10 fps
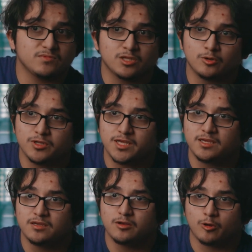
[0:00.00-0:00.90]

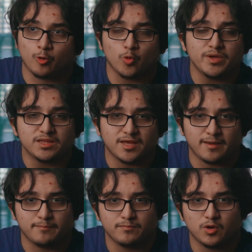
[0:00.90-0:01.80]
literally grooming
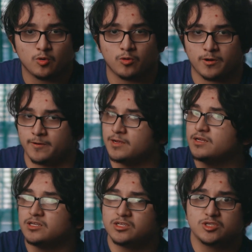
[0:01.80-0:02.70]
them or
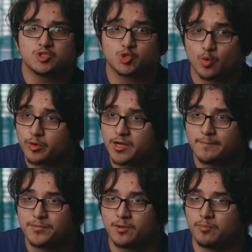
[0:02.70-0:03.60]
screwing
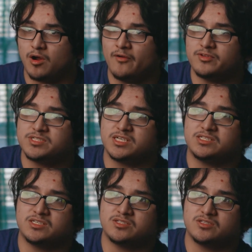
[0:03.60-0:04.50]
up their
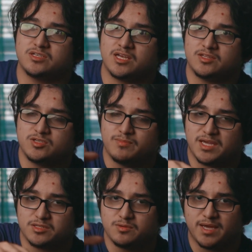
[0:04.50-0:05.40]
prophecies and to
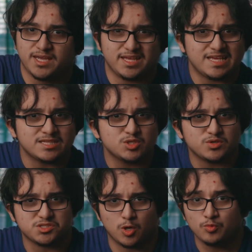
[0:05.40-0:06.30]
make it into
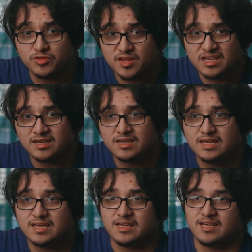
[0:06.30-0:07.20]
his own thing,
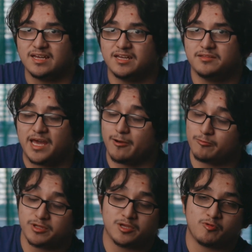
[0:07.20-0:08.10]
that
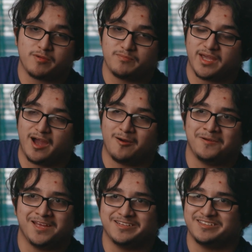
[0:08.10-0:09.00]
really creeped me out.
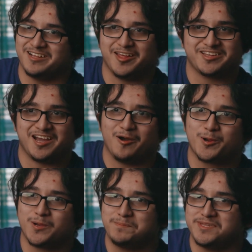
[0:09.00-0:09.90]
And then I liked how
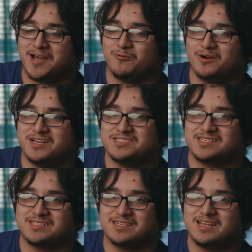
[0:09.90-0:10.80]
creepy that was
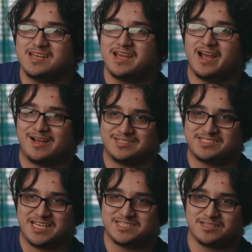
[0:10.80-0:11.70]
and how
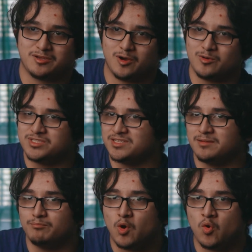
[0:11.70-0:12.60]
Sazed goes. And
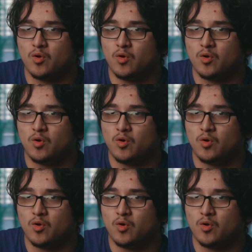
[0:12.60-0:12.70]
then